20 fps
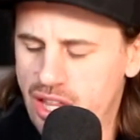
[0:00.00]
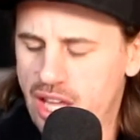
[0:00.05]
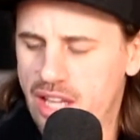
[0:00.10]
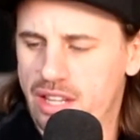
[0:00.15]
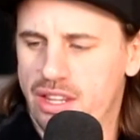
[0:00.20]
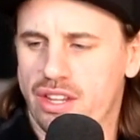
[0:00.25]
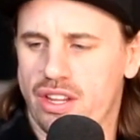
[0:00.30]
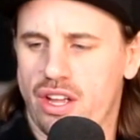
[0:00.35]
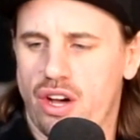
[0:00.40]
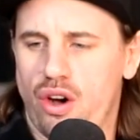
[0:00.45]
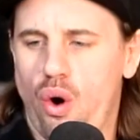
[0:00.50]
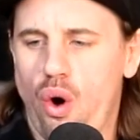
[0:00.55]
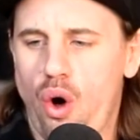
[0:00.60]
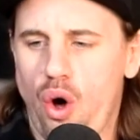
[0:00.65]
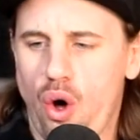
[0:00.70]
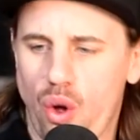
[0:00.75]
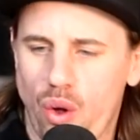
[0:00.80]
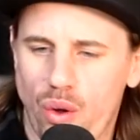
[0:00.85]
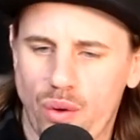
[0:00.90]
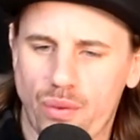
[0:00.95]
The
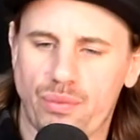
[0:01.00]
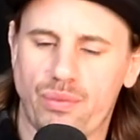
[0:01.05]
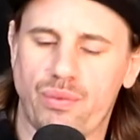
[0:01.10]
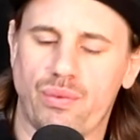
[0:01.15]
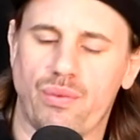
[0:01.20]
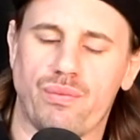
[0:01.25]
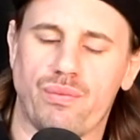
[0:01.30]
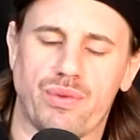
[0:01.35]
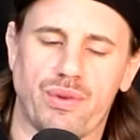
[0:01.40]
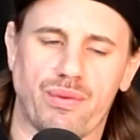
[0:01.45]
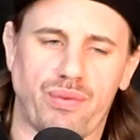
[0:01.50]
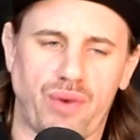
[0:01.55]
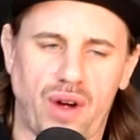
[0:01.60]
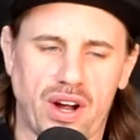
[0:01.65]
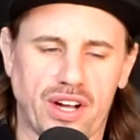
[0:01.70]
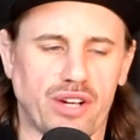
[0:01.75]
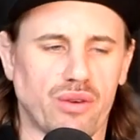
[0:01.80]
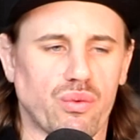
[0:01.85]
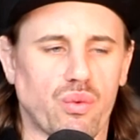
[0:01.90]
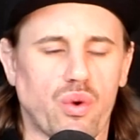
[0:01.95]
whole
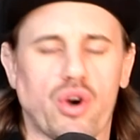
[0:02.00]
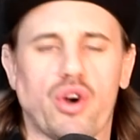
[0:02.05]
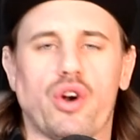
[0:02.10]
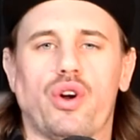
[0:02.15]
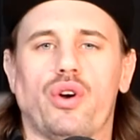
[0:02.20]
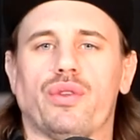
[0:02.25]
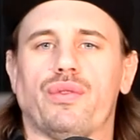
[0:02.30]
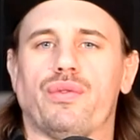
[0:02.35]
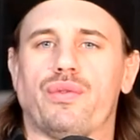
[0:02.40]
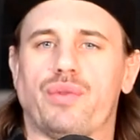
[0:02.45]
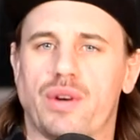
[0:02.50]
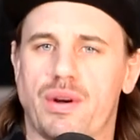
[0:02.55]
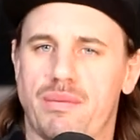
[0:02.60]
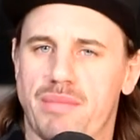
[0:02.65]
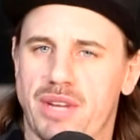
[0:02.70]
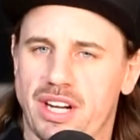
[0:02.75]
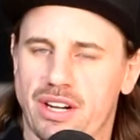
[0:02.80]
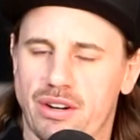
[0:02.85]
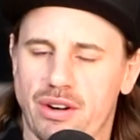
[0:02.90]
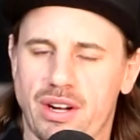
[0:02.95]
fucking world for a
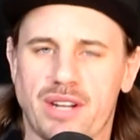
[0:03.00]
minute,